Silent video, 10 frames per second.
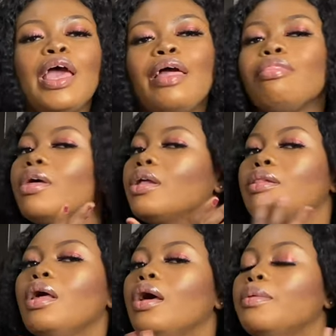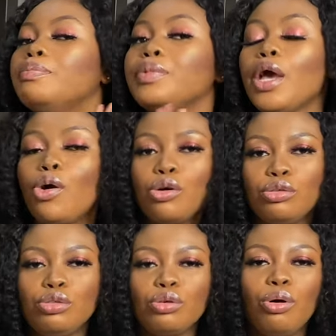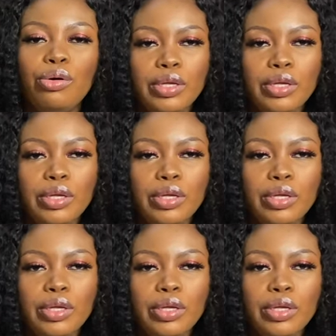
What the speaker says: and then a contour.